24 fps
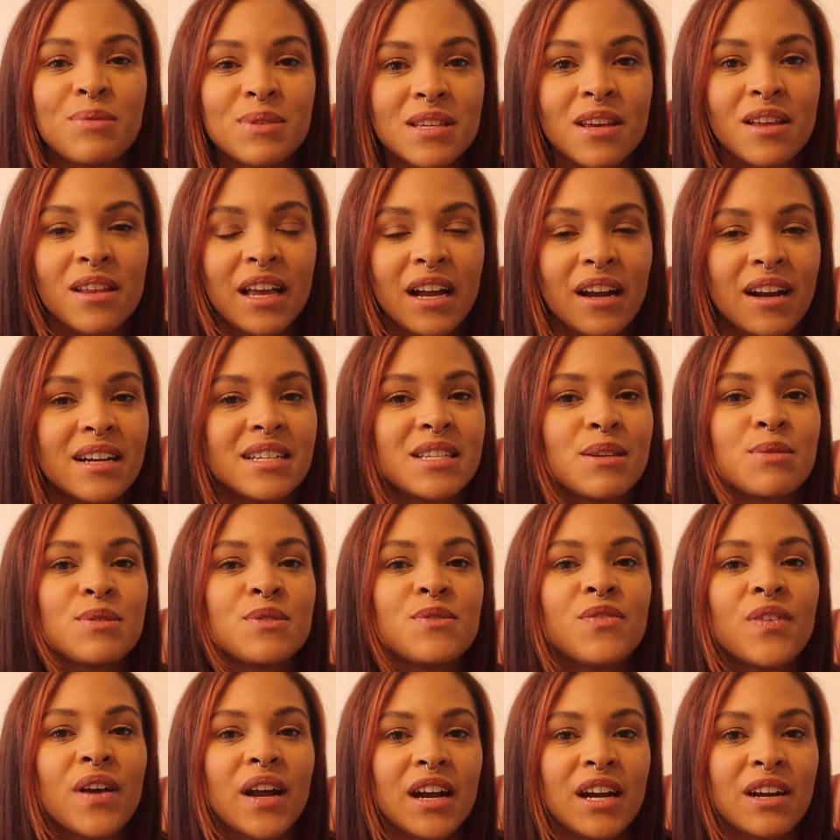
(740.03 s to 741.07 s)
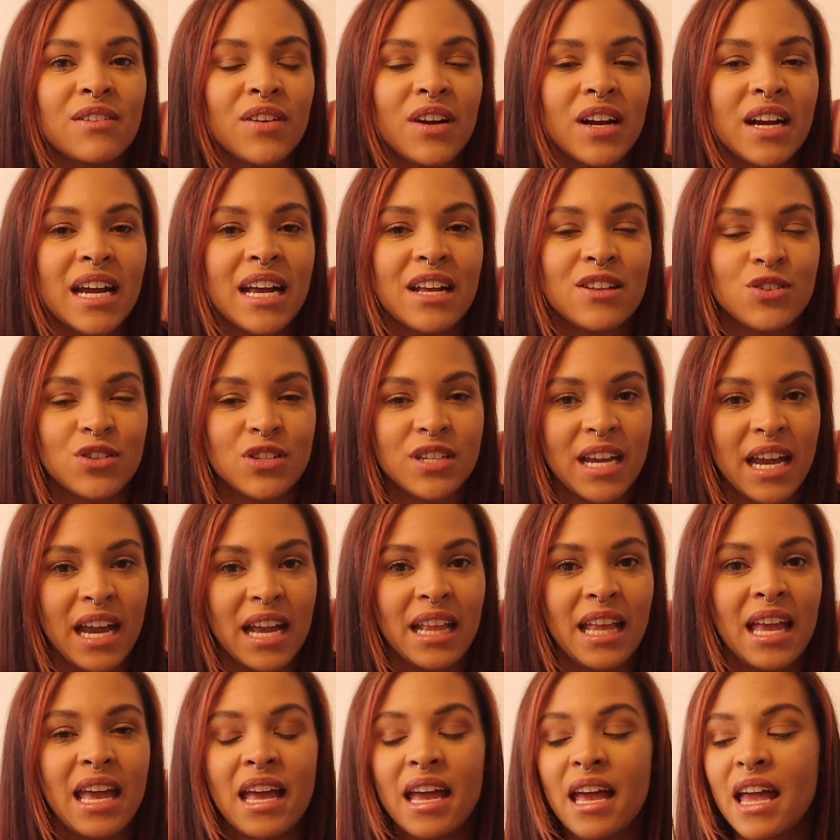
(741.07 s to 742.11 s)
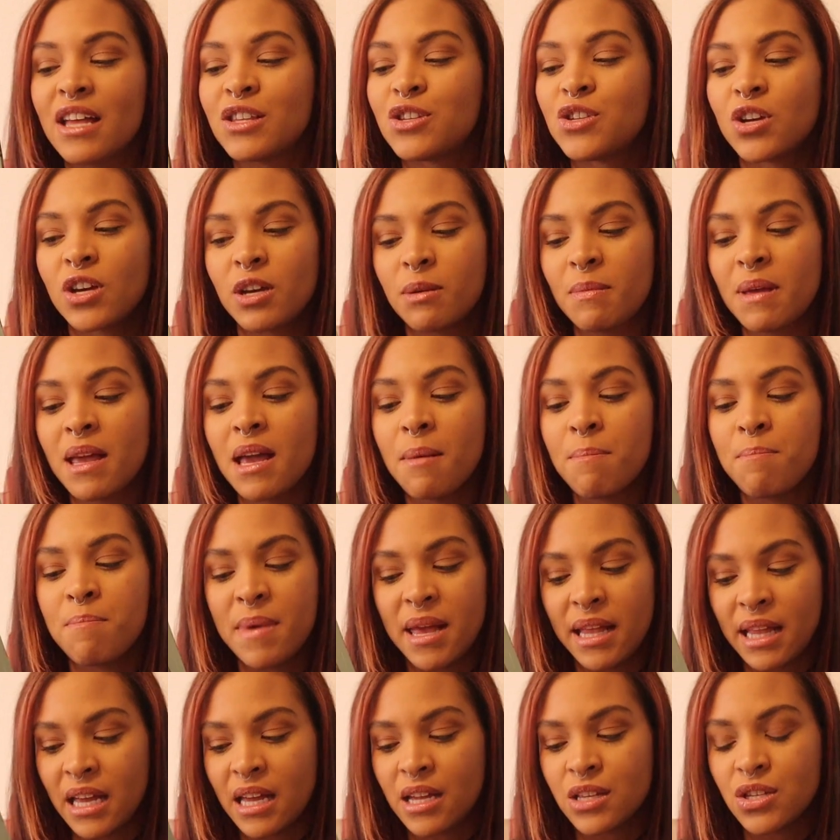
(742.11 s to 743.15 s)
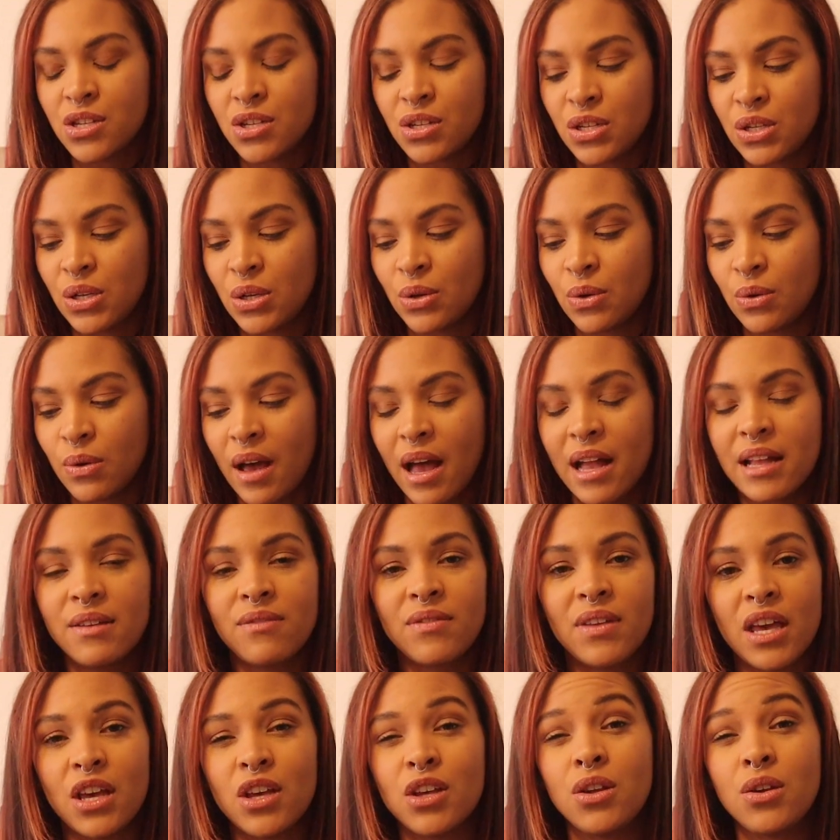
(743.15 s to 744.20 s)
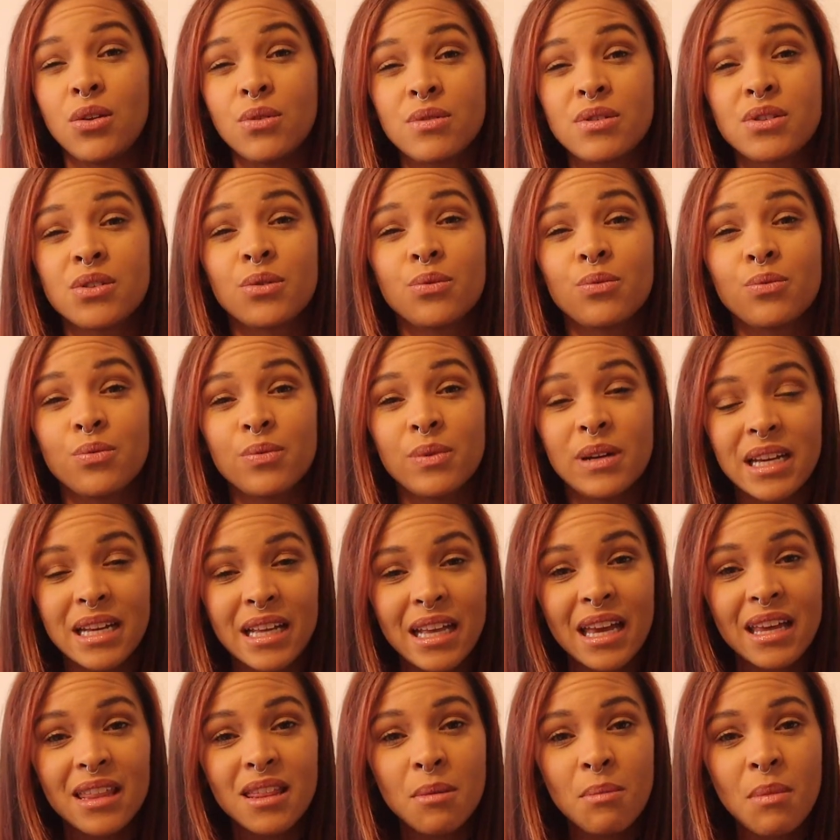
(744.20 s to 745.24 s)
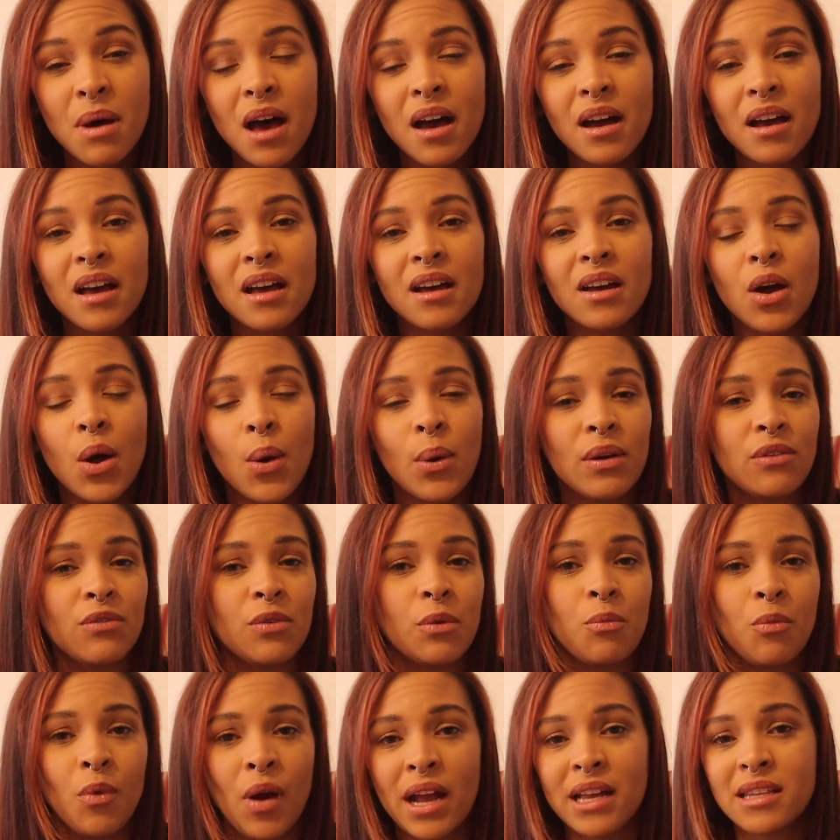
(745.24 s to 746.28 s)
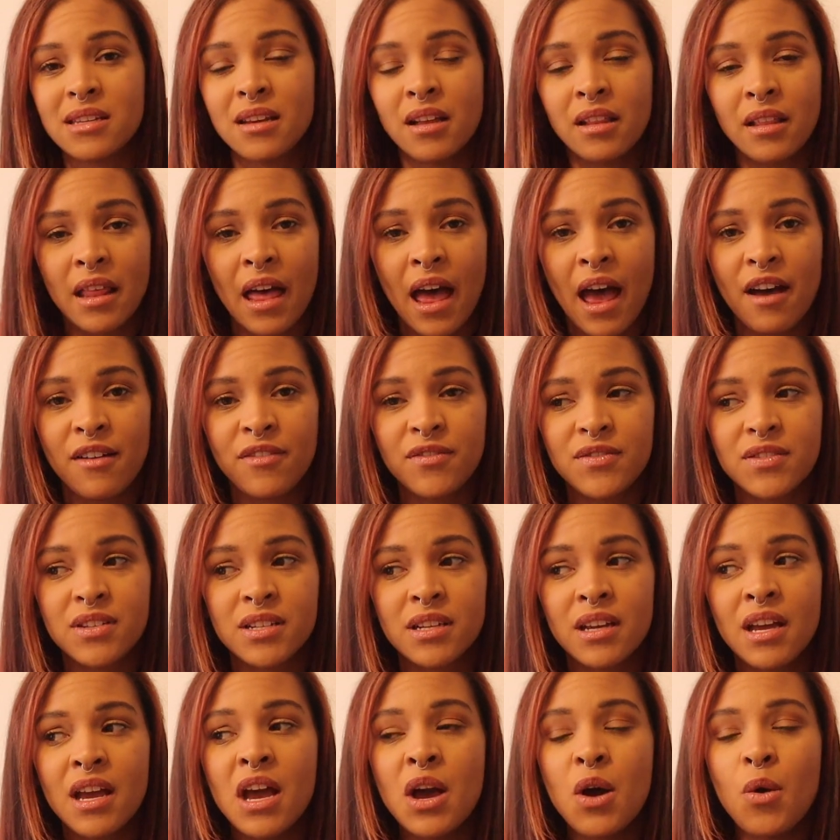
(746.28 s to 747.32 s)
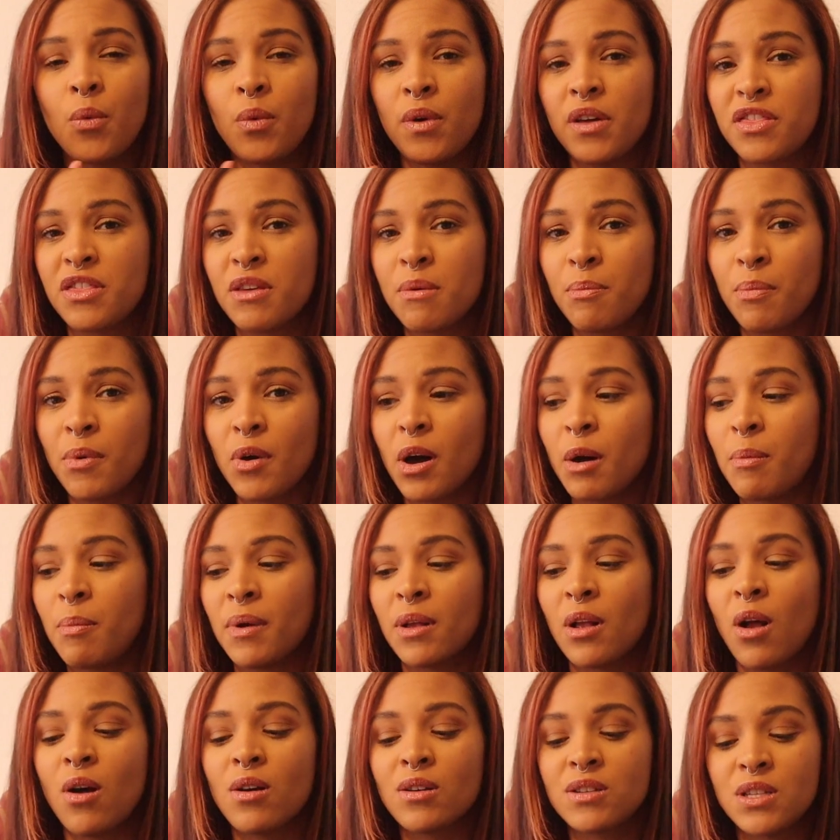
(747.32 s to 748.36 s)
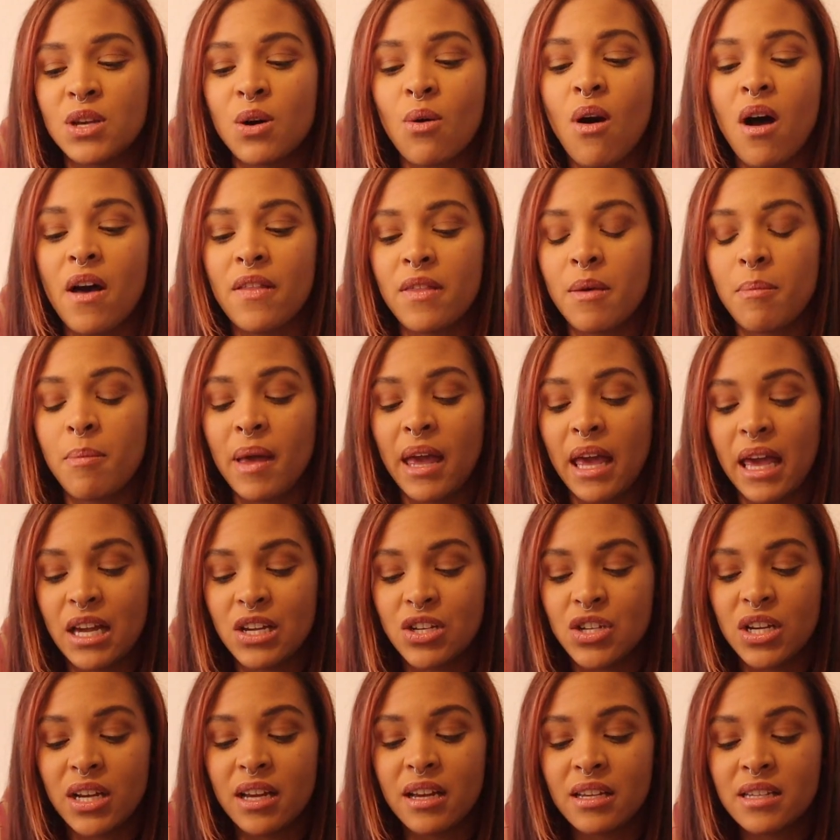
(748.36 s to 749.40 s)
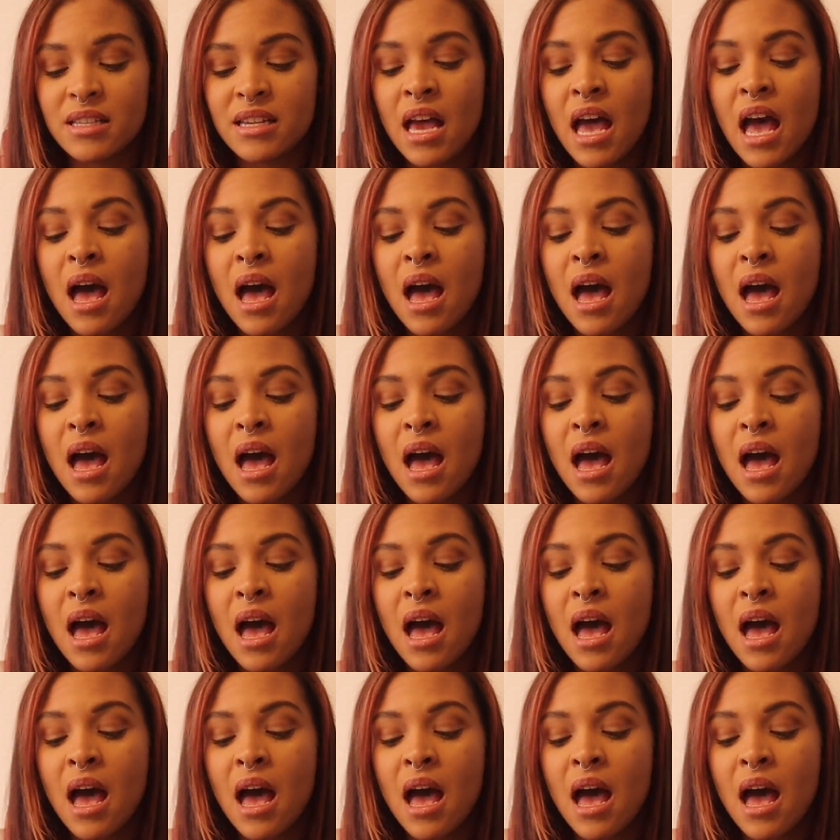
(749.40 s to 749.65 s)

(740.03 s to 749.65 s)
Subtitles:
hilarious. It was very, very entertaining. It took me a minute to kind of get used to reading the manga, going from right to left with the book, but also on the pages.